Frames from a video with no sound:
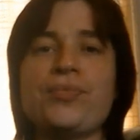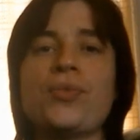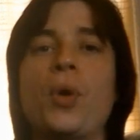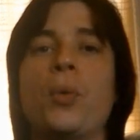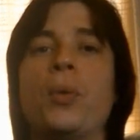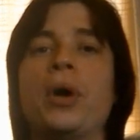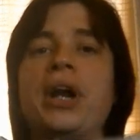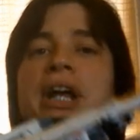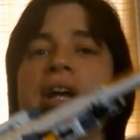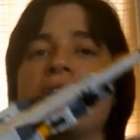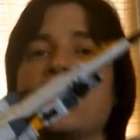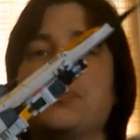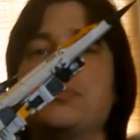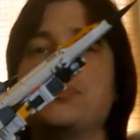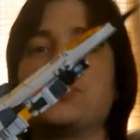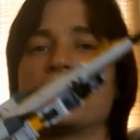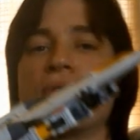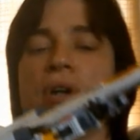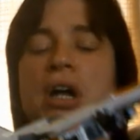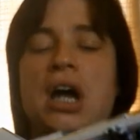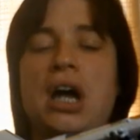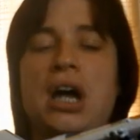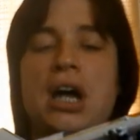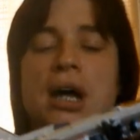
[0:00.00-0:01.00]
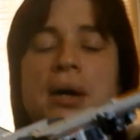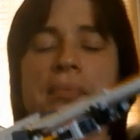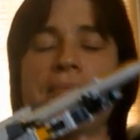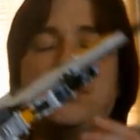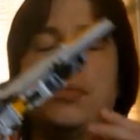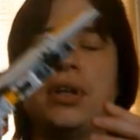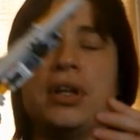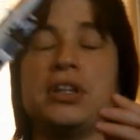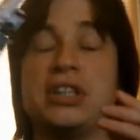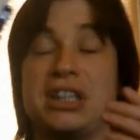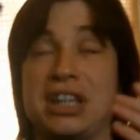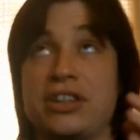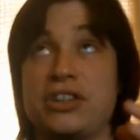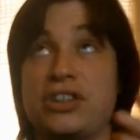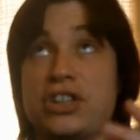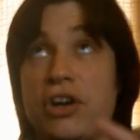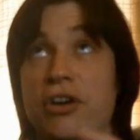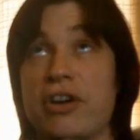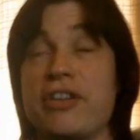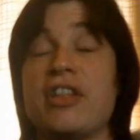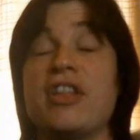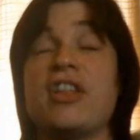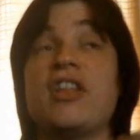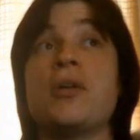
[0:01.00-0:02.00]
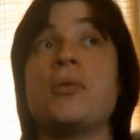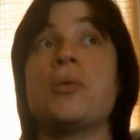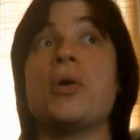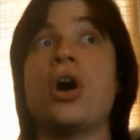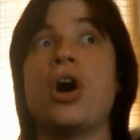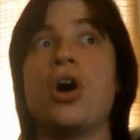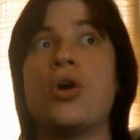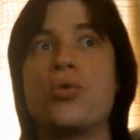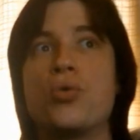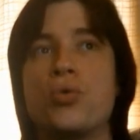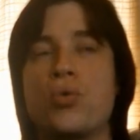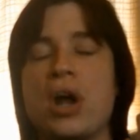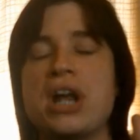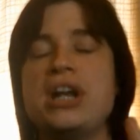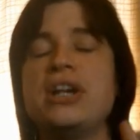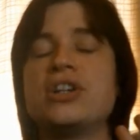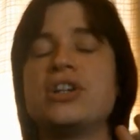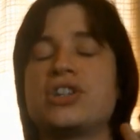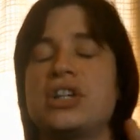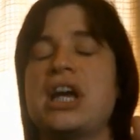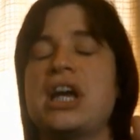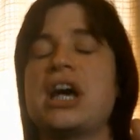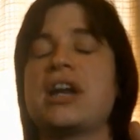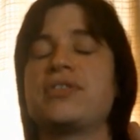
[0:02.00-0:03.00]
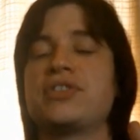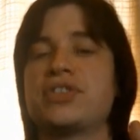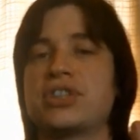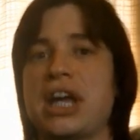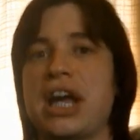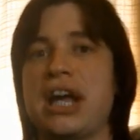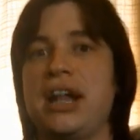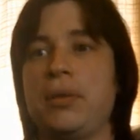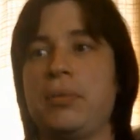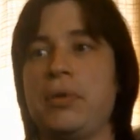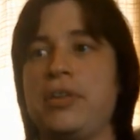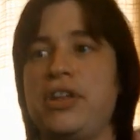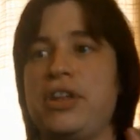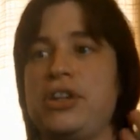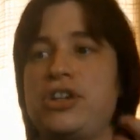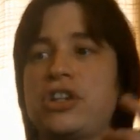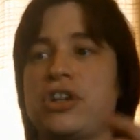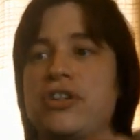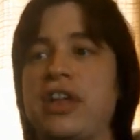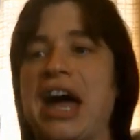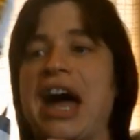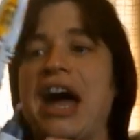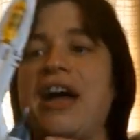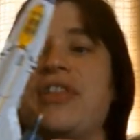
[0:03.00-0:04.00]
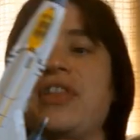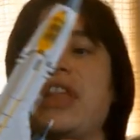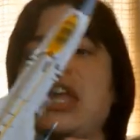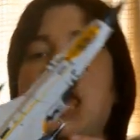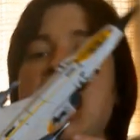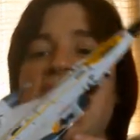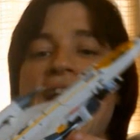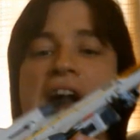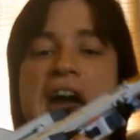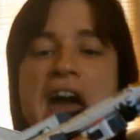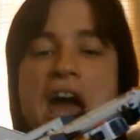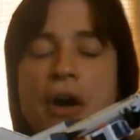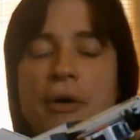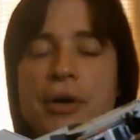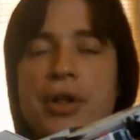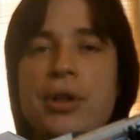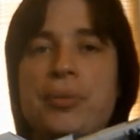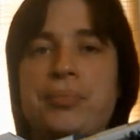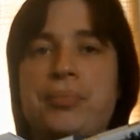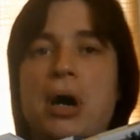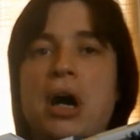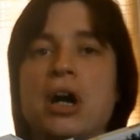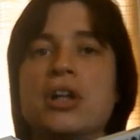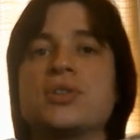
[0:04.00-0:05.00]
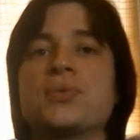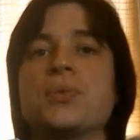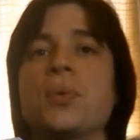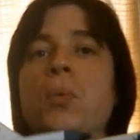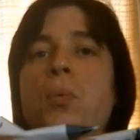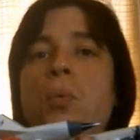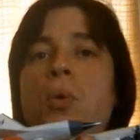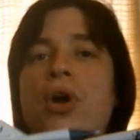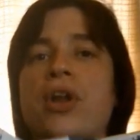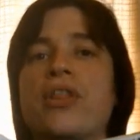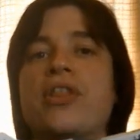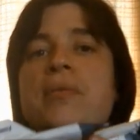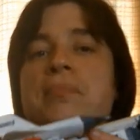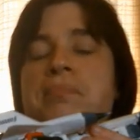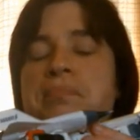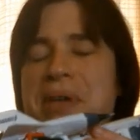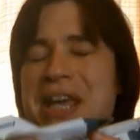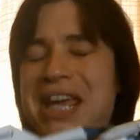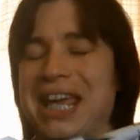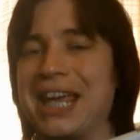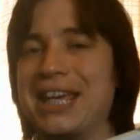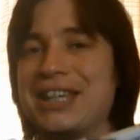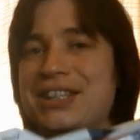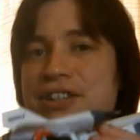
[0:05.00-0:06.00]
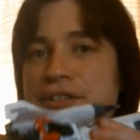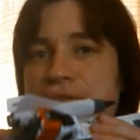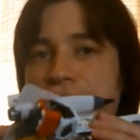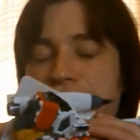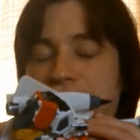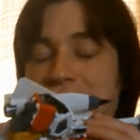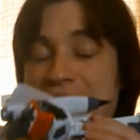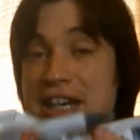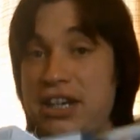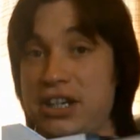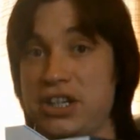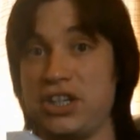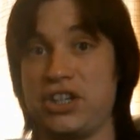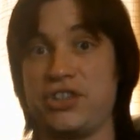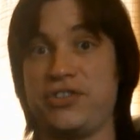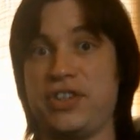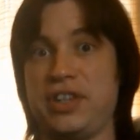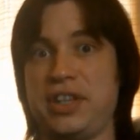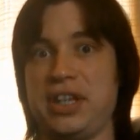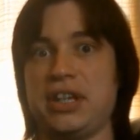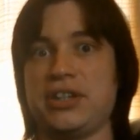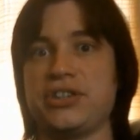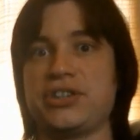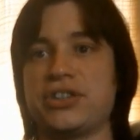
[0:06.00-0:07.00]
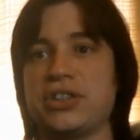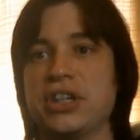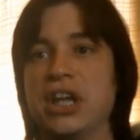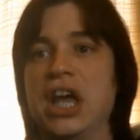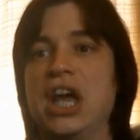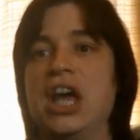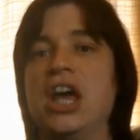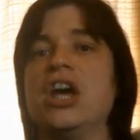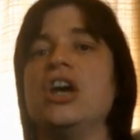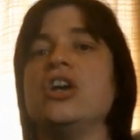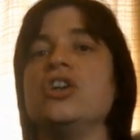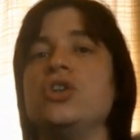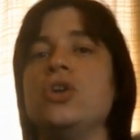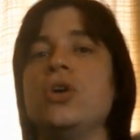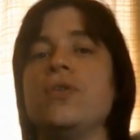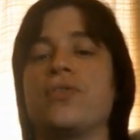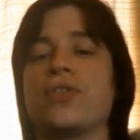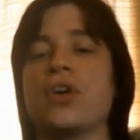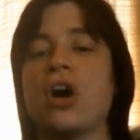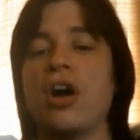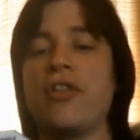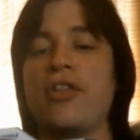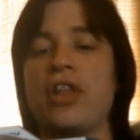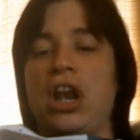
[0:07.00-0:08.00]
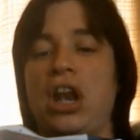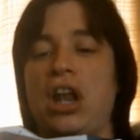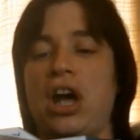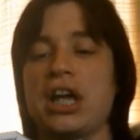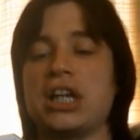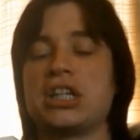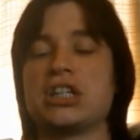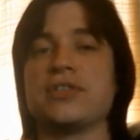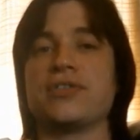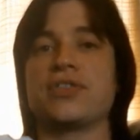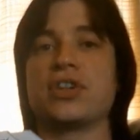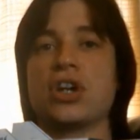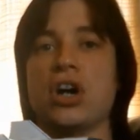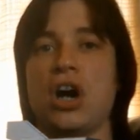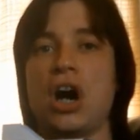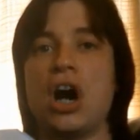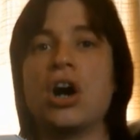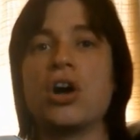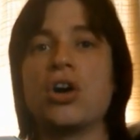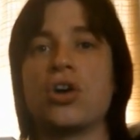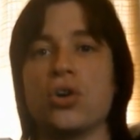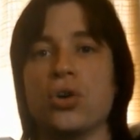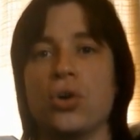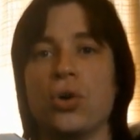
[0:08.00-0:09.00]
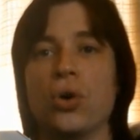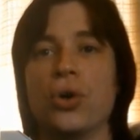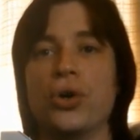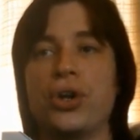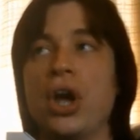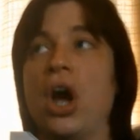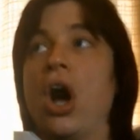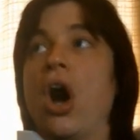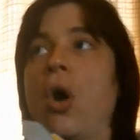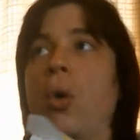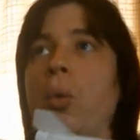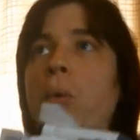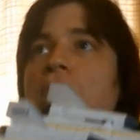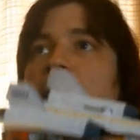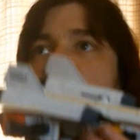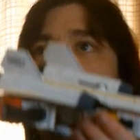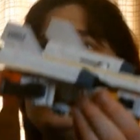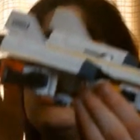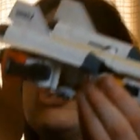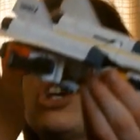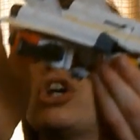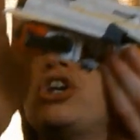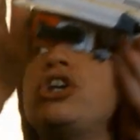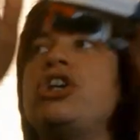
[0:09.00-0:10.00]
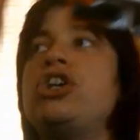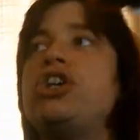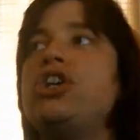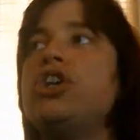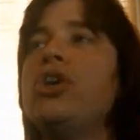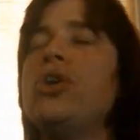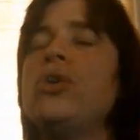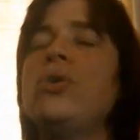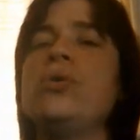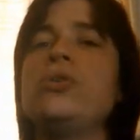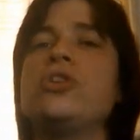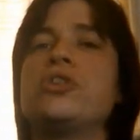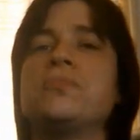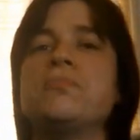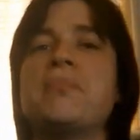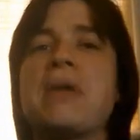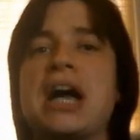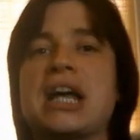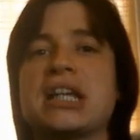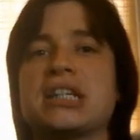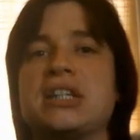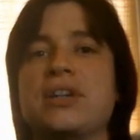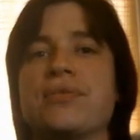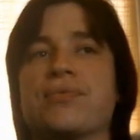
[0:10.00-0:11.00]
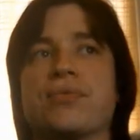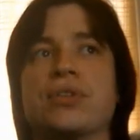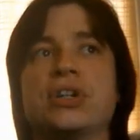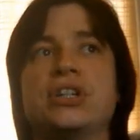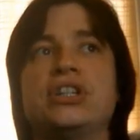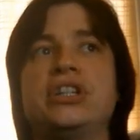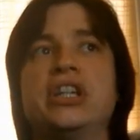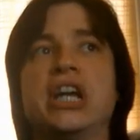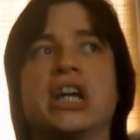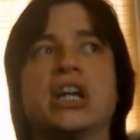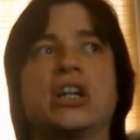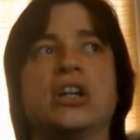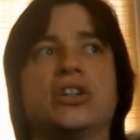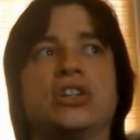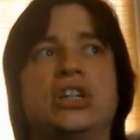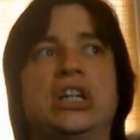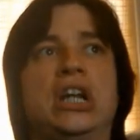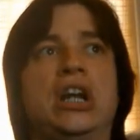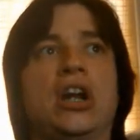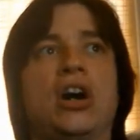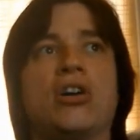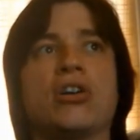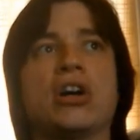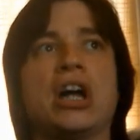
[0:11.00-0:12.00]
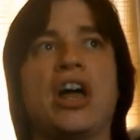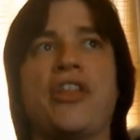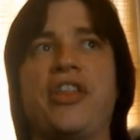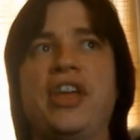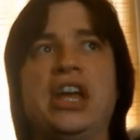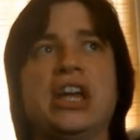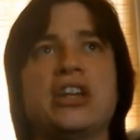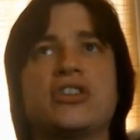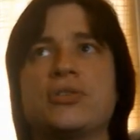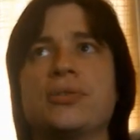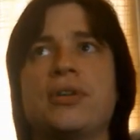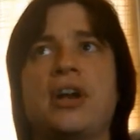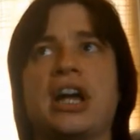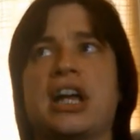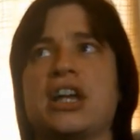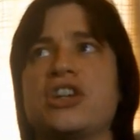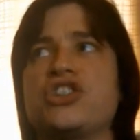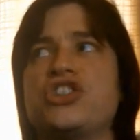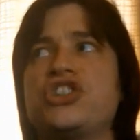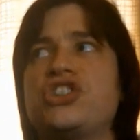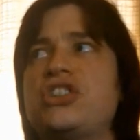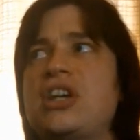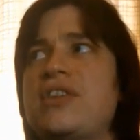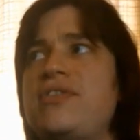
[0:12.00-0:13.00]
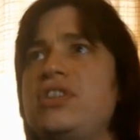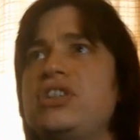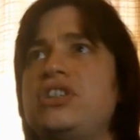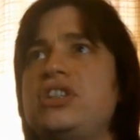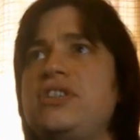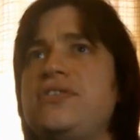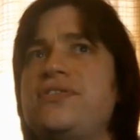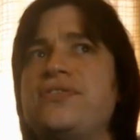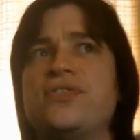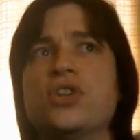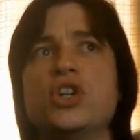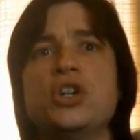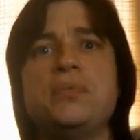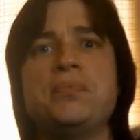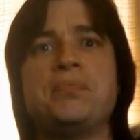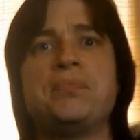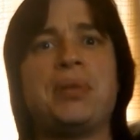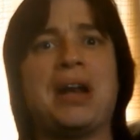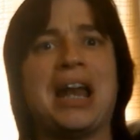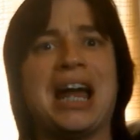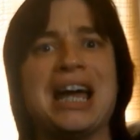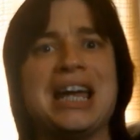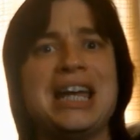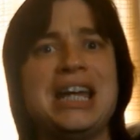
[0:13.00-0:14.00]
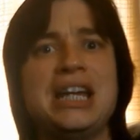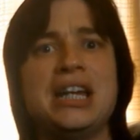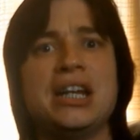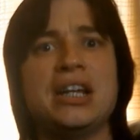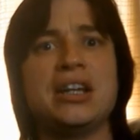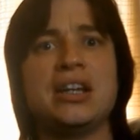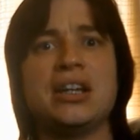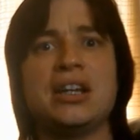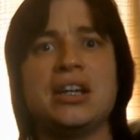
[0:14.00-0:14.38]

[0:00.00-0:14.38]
when it comes, um, is that sorry that they were horrendously out of scale with each other, and the aerial bots were one of the biggest offenders for this. You've got the likes of Concorde, which is a huge, massive, ridiculously long. I think it's something like a seventy-foot plane